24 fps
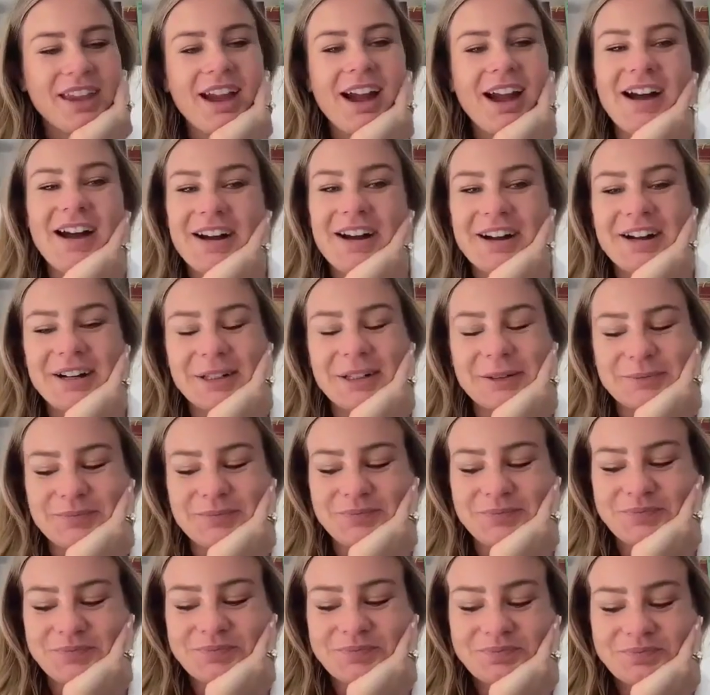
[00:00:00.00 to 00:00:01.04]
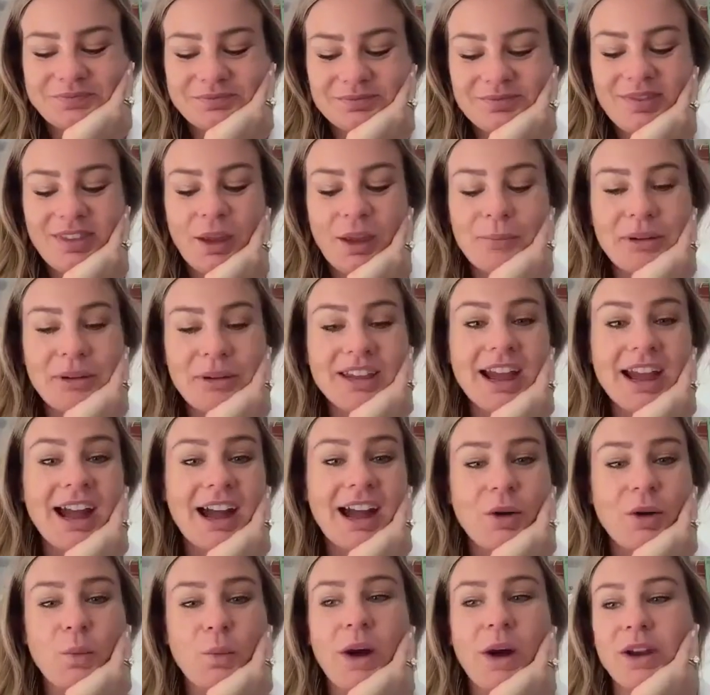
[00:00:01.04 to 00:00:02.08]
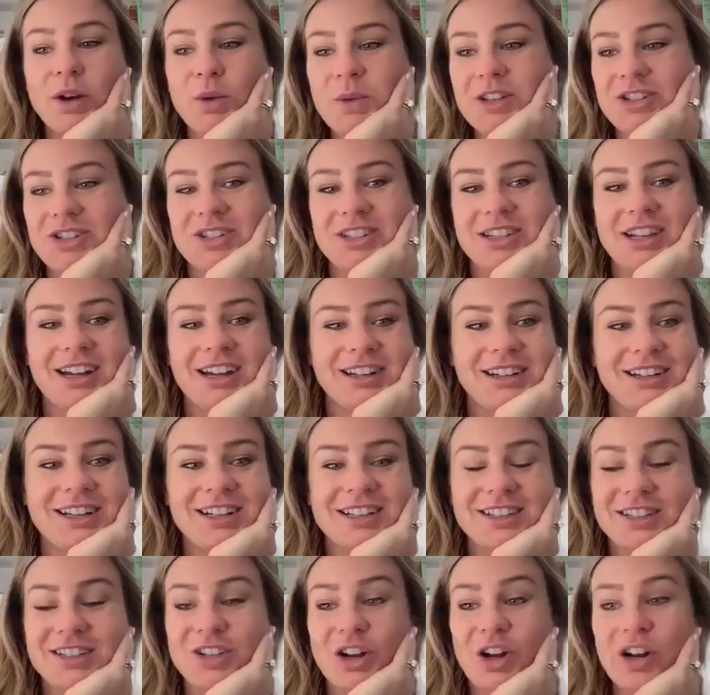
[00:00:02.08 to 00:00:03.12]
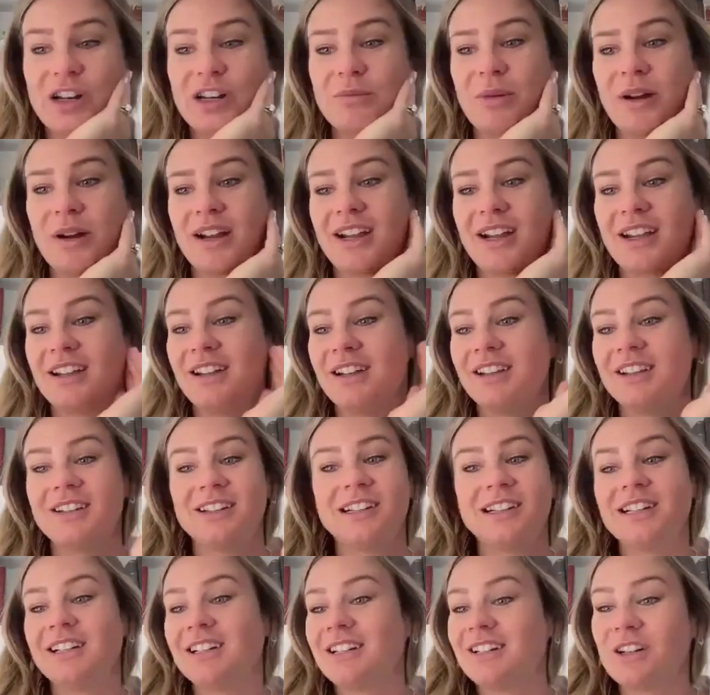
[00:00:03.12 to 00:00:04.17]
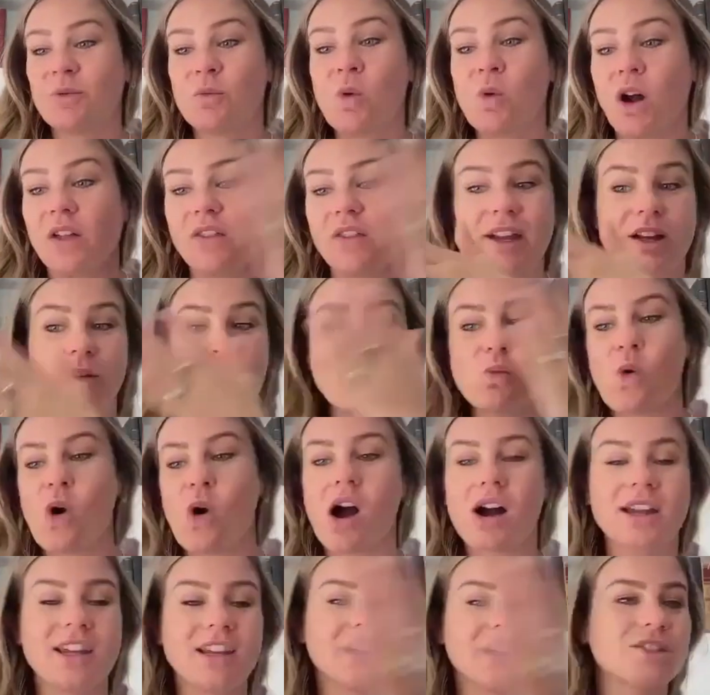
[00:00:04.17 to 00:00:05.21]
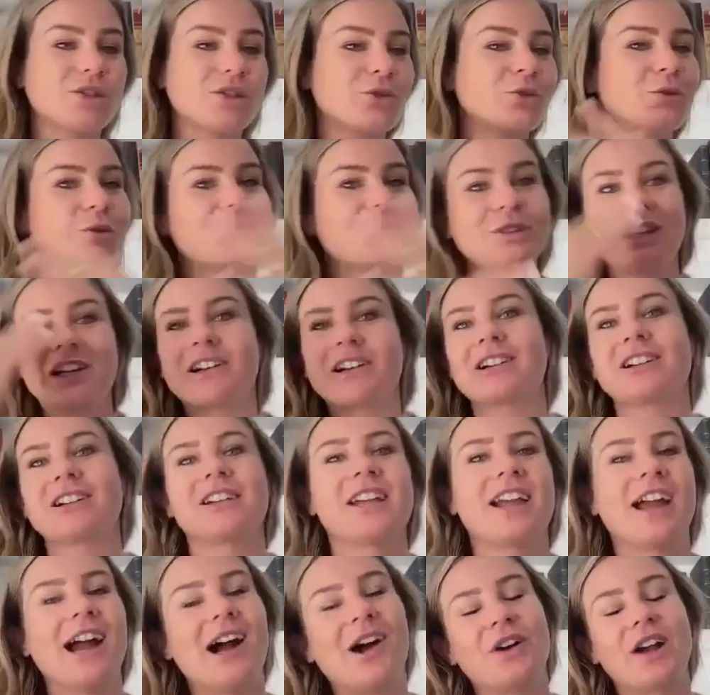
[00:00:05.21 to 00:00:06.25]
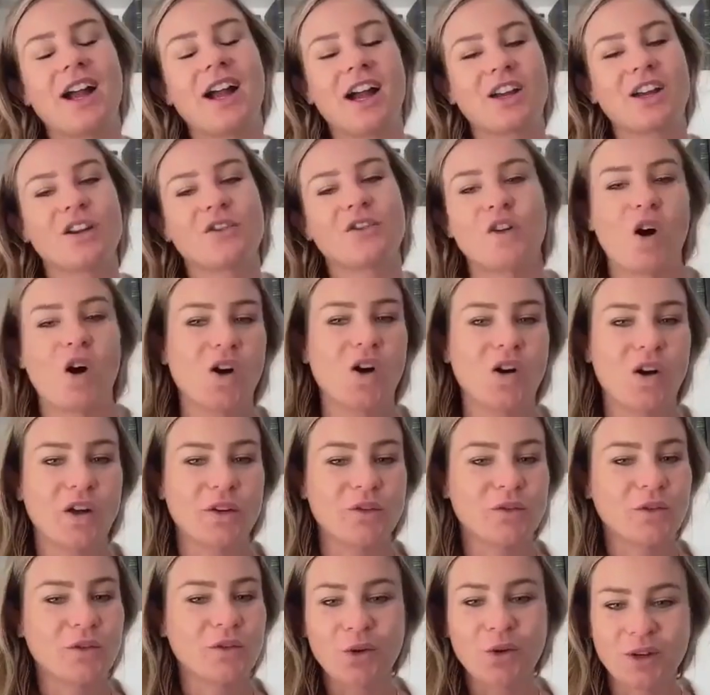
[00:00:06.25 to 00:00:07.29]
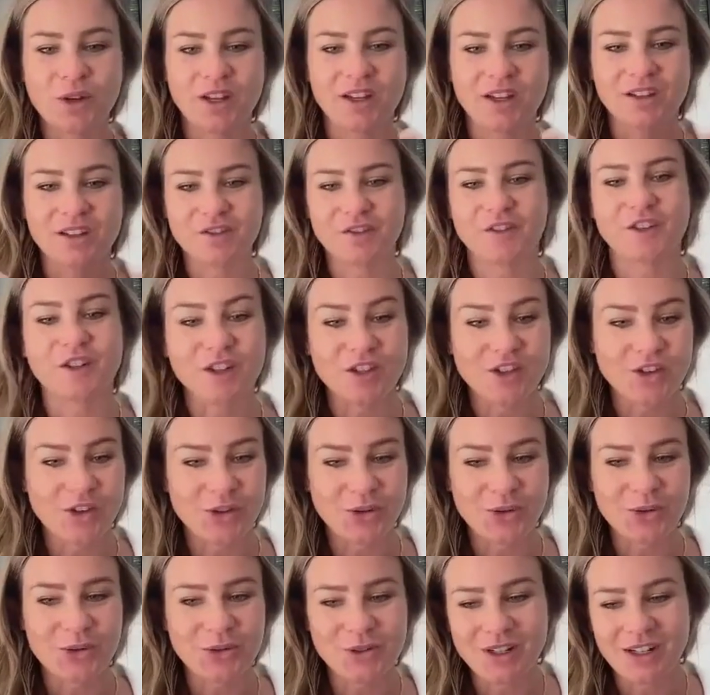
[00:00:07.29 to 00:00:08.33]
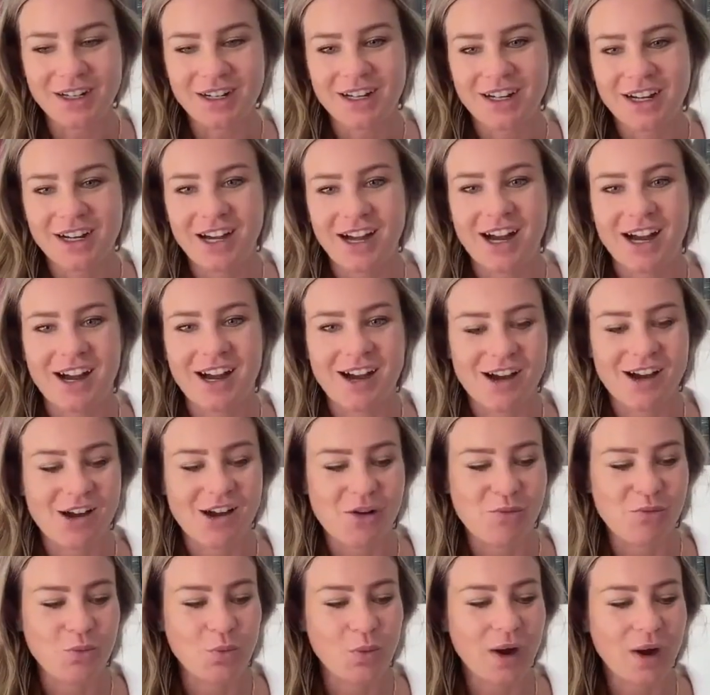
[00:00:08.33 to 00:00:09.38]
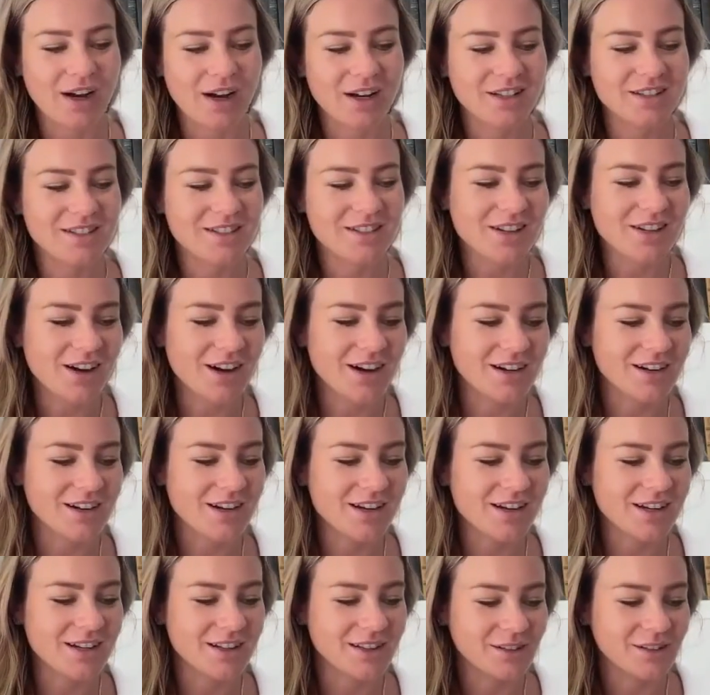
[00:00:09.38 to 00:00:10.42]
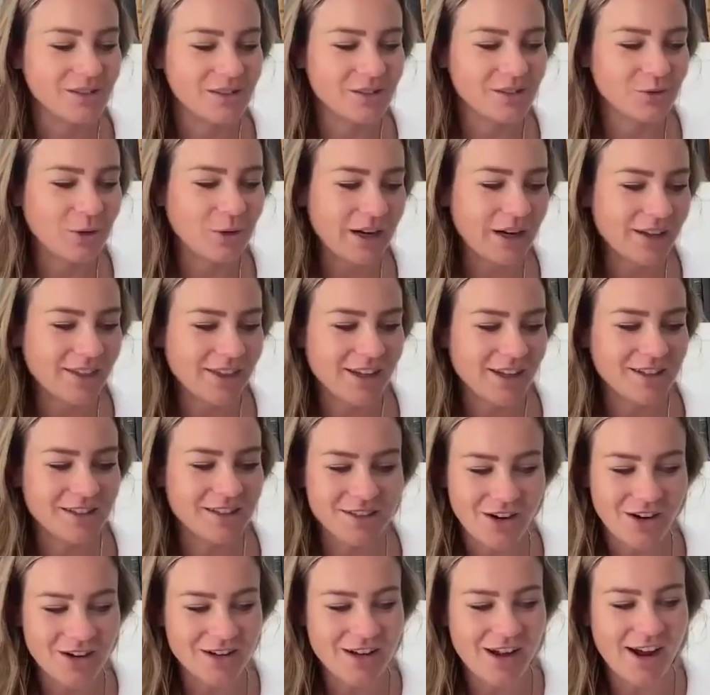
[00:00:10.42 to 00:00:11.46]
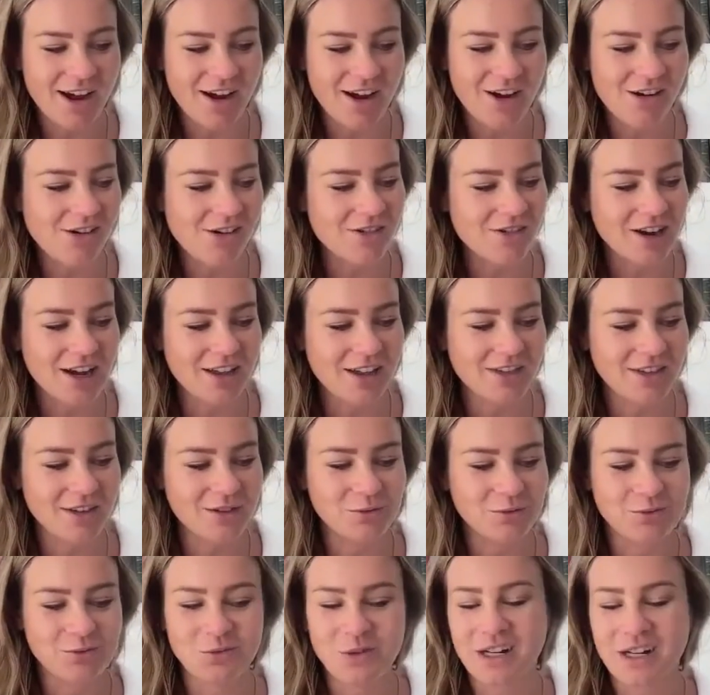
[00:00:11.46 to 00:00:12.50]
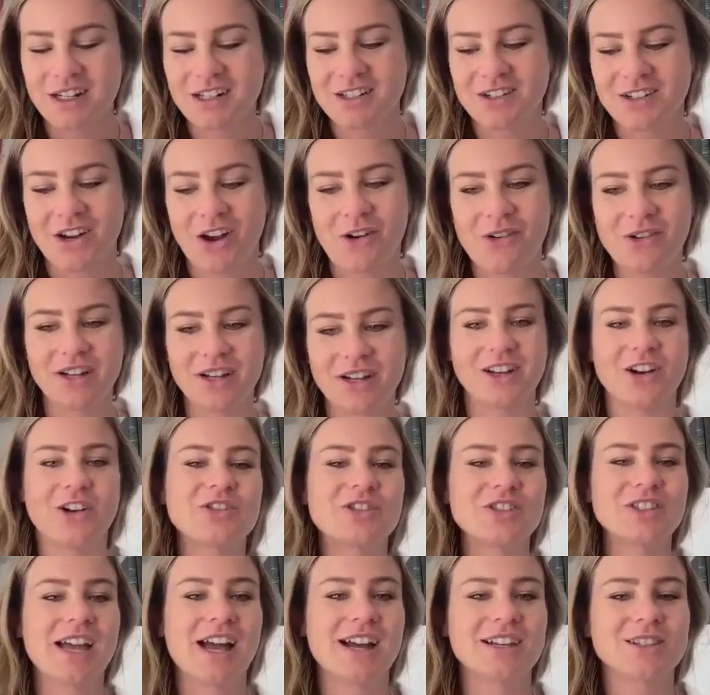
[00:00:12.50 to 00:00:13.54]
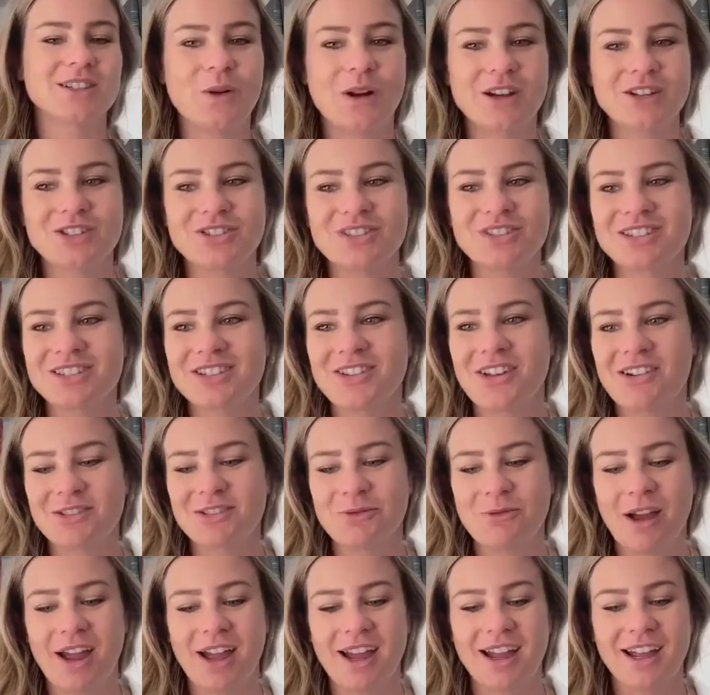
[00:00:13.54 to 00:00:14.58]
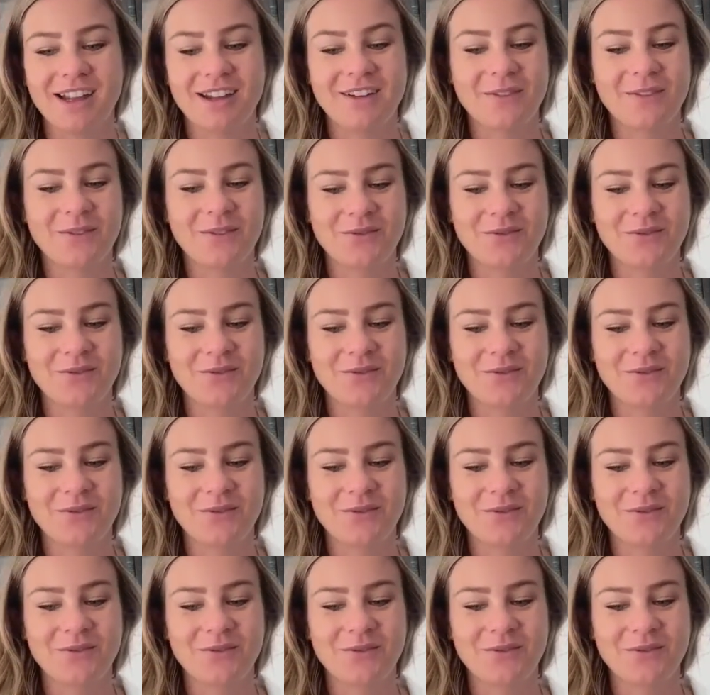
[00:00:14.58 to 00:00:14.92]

Um, but yeah, why don't we just kind of get started by like walking us through literally how it kind of all unfolded for you, um, yeah. where you started, where things are now, and then where you're going. And I'll just ask questions along the way.